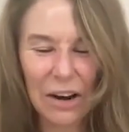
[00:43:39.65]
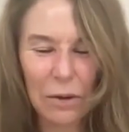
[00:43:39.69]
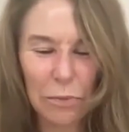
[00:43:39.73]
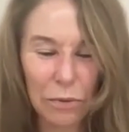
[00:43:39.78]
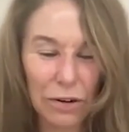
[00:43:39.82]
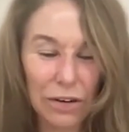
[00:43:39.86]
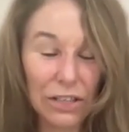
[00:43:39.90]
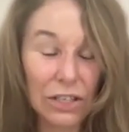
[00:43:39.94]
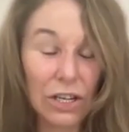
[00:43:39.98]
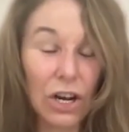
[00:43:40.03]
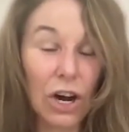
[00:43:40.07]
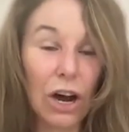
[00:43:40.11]
I
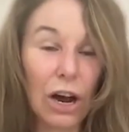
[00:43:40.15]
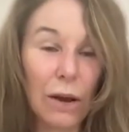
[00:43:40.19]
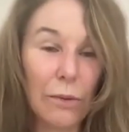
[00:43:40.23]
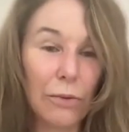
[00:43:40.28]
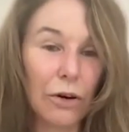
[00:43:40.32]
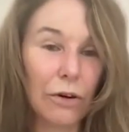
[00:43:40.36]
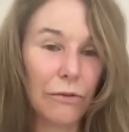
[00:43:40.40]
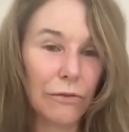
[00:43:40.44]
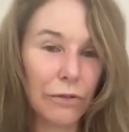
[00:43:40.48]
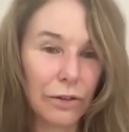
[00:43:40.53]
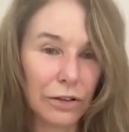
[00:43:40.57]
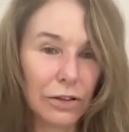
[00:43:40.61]
put a
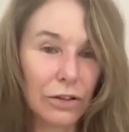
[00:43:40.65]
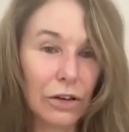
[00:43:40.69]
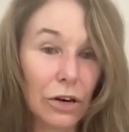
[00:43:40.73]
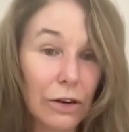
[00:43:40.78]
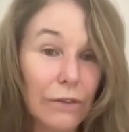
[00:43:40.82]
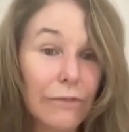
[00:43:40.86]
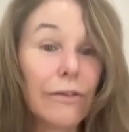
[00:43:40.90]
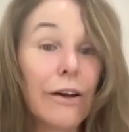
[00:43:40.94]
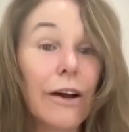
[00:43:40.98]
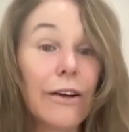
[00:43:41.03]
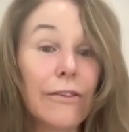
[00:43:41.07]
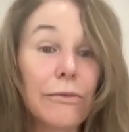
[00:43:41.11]
timer on for
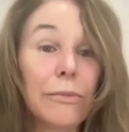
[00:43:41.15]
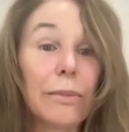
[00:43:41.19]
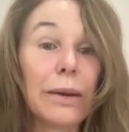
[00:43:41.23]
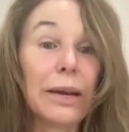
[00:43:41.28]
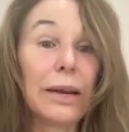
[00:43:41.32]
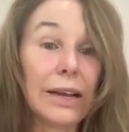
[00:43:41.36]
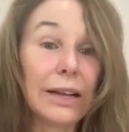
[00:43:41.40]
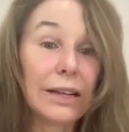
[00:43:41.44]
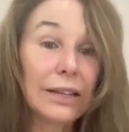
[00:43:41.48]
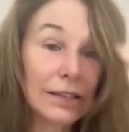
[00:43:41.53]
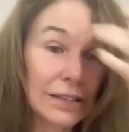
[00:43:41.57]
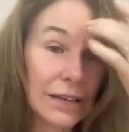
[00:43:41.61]
35
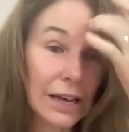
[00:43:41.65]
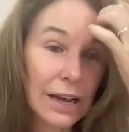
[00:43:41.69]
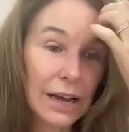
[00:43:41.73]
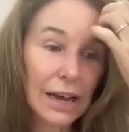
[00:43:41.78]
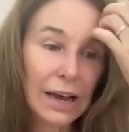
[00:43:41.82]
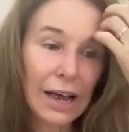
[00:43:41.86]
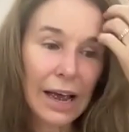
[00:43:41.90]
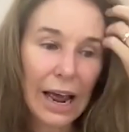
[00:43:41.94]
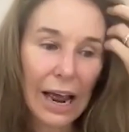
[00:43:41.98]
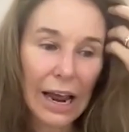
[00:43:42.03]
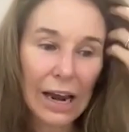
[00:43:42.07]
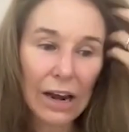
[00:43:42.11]
minutes,
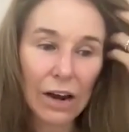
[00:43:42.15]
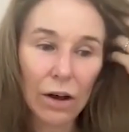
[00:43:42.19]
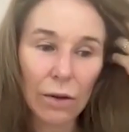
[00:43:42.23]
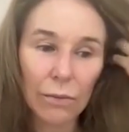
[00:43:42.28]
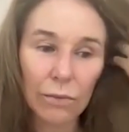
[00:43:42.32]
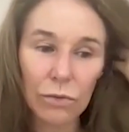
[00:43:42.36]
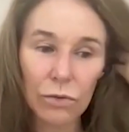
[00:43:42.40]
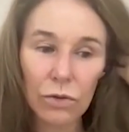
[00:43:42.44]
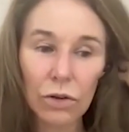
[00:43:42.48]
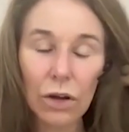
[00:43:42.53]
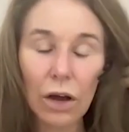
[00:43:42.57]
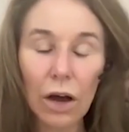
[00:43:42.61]
and
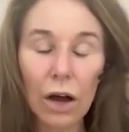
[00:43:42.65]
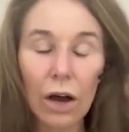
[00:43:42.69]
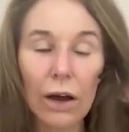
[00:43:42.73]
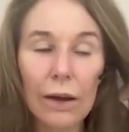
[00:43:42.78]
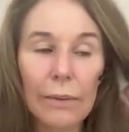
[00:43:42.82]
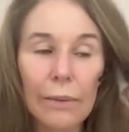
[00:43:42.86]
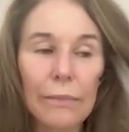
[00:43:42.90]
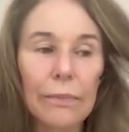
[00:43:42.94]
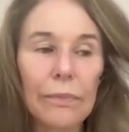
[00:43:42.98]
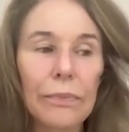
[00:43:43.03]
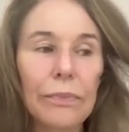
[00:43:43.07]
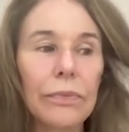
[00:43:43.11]

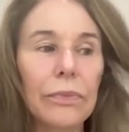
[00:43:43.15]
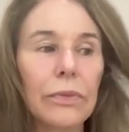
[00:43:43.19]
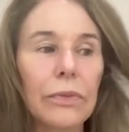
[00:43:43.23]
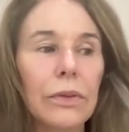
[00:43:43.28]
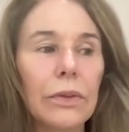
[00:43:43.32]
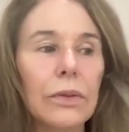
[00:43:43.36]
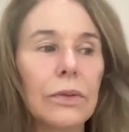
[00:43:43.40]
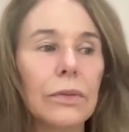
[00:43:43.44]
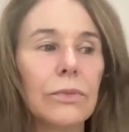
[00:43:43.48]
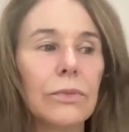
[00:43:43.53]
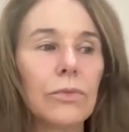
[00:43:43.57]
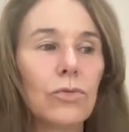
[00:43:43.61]
I'm
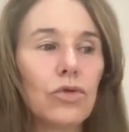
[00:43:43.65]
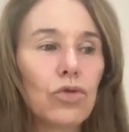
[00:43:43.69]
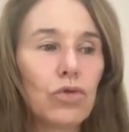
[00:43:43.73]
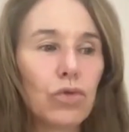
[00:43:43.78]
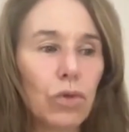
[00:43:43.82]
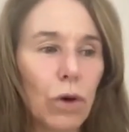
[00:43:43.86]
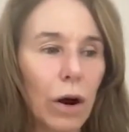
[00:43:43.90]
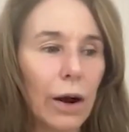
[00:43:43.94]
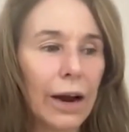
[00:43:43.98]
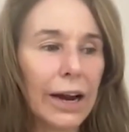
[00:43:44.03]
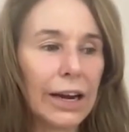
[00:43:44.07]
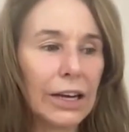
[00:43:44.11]

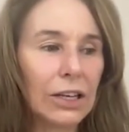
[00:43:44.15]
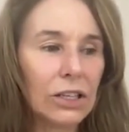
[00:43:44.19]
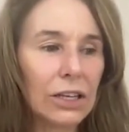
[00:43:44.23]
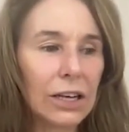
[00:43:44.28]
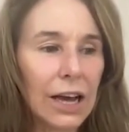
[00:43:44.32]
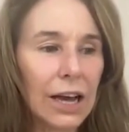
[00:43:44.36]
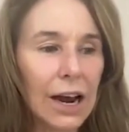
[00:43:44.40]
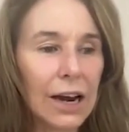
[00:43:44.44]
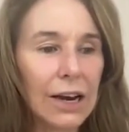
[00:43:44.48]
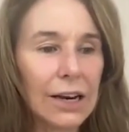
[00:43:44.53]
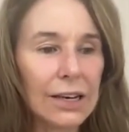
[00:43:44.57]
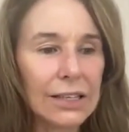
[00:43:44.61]
trying to
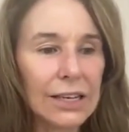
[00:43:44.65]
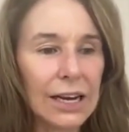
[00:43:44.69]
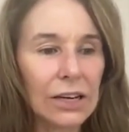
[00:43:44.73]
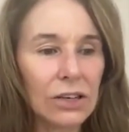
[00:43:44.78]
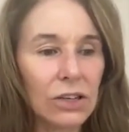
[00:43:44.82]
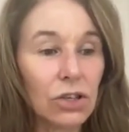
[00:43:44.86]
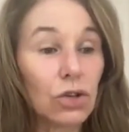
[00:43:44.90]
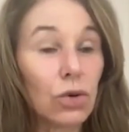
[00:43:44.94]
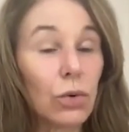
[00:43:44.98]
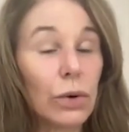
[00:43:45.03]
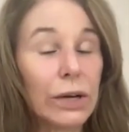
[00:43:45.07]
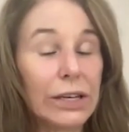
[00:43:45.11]
cut it down
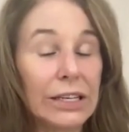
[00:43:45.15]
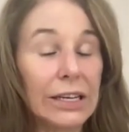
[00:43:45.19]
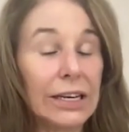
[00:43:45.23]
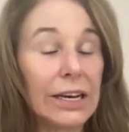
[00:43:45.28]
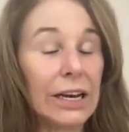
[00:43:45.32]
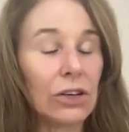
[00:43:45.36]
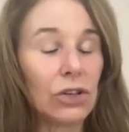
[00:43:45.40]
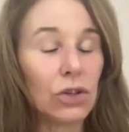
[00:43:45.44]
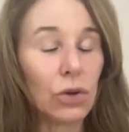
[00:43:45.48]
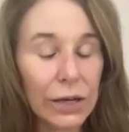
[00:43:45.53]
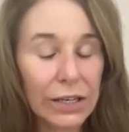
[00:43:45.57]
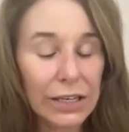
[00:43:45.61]
to 20.
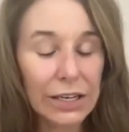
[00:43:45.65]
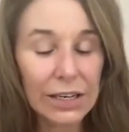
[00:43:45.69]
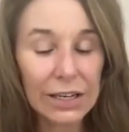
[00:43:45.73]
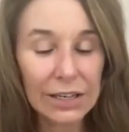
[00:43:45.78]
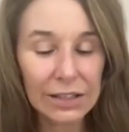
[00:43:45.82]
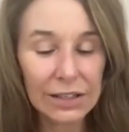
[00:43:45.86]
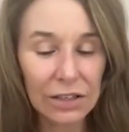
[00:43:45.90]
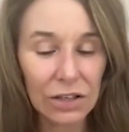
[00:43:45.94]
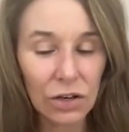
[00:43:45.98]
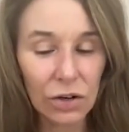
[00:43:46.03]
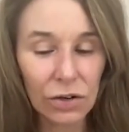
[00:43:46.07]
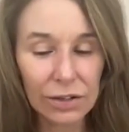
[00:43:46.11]
Now, 20
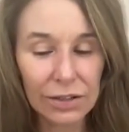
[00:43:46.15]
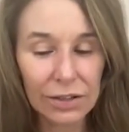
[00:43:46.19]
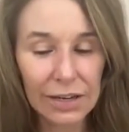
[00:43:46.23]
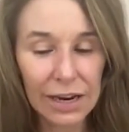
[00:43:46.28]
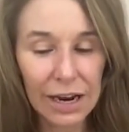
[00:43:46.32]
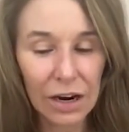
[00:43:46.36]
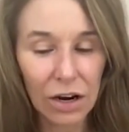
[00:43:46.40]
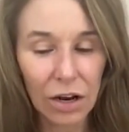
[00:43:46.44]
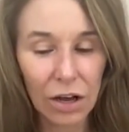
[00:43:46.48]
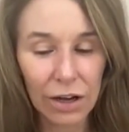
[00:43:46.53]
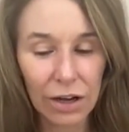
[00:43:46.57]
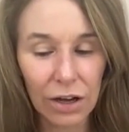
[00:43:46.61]
does not
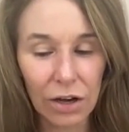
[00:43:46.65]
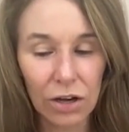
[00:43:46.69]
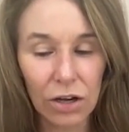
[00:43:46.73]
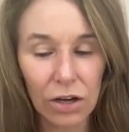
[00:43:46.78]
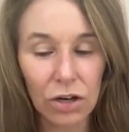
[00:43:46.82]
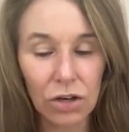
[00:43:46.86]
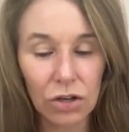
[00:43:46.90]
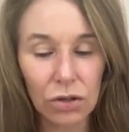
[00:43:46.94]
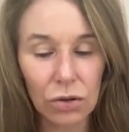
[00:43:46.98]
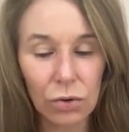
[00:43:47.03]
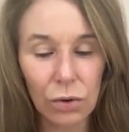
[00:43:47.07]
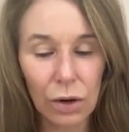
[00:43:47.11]
sound like I
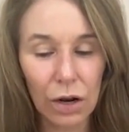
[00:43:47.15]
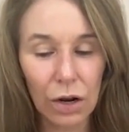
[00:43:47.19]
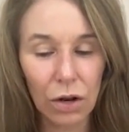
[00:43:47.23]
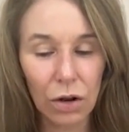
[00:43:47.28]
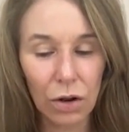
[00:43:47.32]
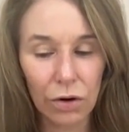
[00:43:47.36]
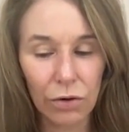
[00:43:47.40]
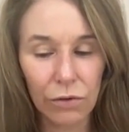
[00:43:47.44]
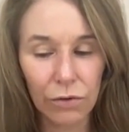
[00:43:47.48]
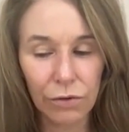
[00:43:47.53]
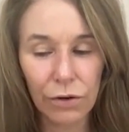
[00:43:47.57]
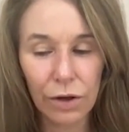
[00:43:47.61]
can do a
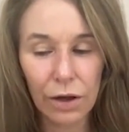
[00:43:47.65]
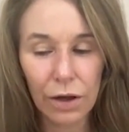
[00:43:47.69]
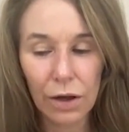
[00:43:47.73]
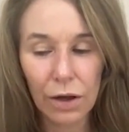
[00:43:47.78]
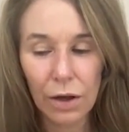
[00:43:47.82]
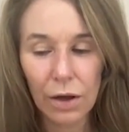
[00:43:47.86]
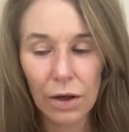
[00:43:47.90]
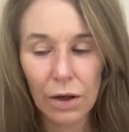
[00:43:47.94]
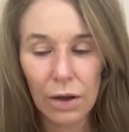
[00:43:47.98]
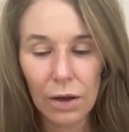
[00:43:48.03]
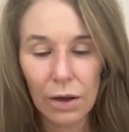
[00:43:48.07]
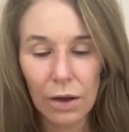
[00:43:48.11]
lot of
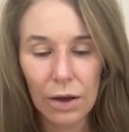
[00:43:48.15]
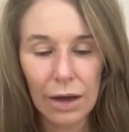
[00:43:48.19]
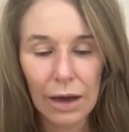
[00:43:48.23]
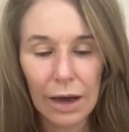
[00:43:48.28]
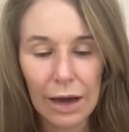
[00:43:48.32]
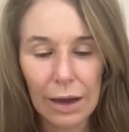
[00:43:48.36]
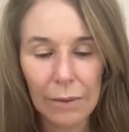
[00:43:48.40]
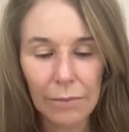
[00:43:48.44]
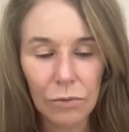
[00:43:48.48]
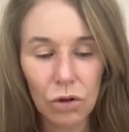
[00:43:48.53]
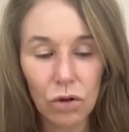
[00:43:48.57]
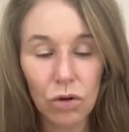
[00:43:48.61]

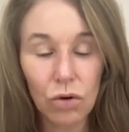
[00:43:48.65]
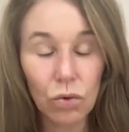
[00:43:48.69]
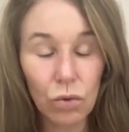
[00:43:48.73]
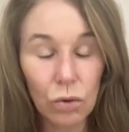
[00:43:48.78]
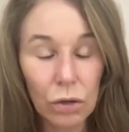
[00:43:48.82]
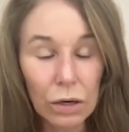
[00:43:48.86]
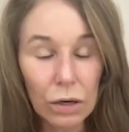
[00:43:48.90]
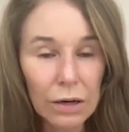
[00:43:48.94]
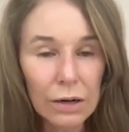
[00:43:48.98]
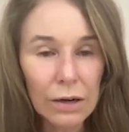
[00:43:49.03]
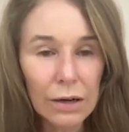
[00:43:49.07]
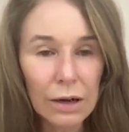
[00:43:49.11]

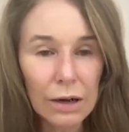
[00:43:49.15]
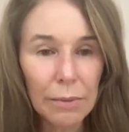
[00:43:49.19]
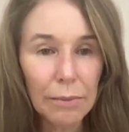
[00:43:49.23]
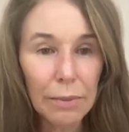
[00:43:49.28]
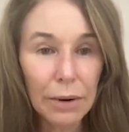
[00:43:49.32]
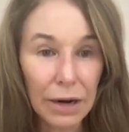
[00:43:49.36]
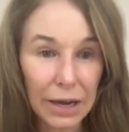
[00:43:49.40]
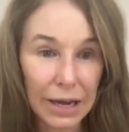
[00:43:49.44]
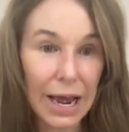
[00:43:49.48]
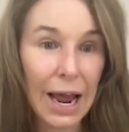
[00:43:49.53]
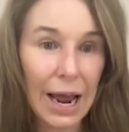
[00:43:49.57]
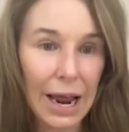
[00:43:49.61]
good,
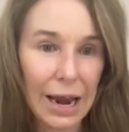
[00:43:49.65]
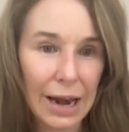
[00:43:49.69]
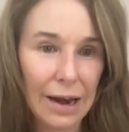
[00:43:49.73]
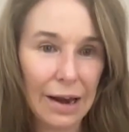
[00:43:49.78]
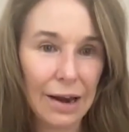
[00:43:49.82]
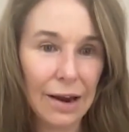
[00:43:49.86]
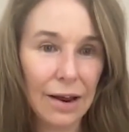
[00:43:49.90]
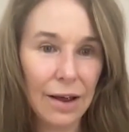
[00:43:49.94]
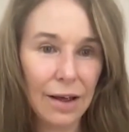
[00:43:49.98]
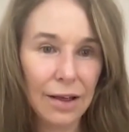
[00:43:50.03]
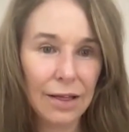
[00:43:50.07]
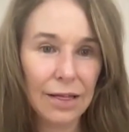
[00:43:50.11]
but I
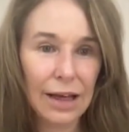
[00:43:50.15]
can.